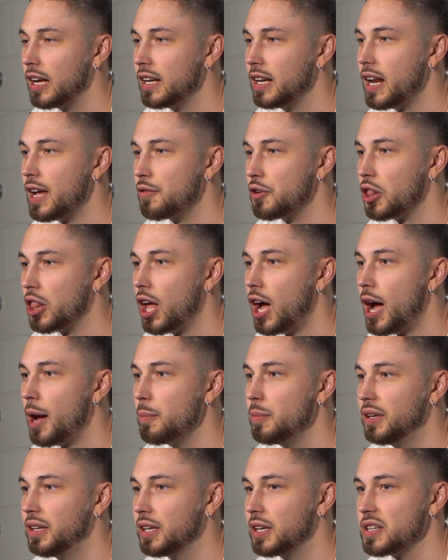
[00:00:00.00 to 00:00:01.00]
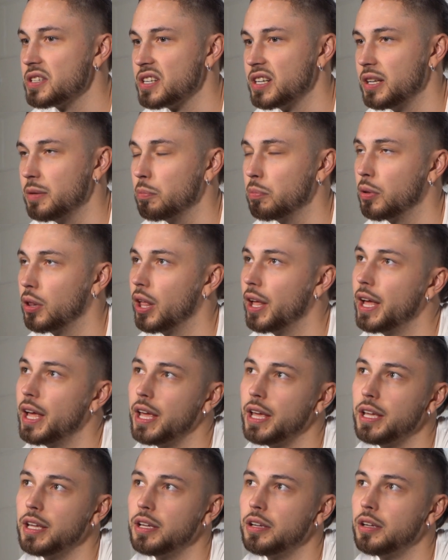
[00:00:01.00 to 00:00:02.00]
didn't have a lot because I didn't
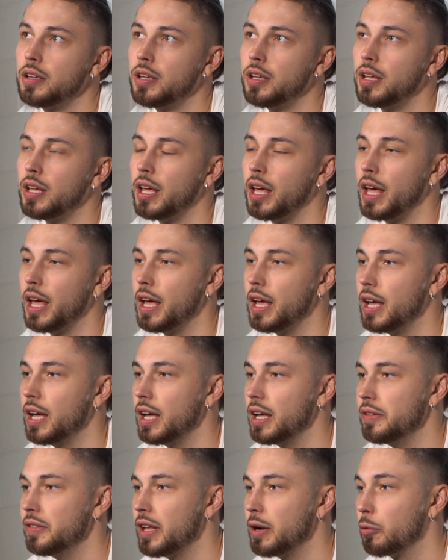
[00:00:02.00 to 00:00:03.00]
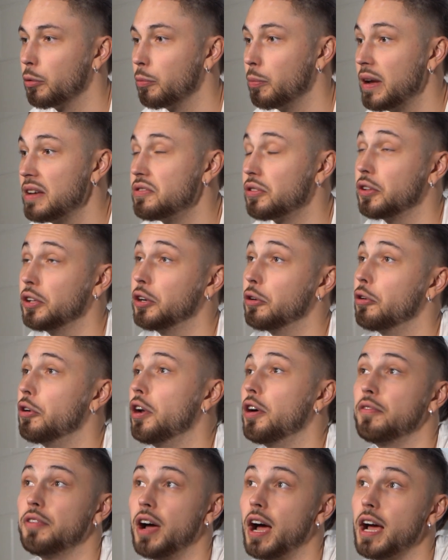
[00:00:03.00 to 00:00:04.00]
play, and they were basically
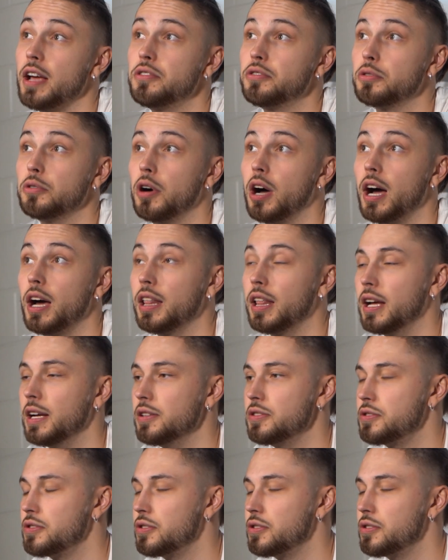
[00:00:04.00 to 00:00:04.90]
going off of high school highlights.